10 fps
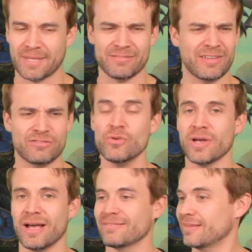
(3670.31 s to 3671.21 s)
it's a
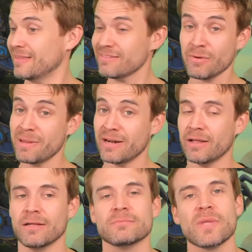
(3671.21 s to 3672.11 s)
2-cost. That's not what I meant at
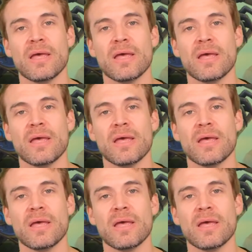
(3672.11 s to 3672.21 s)
all.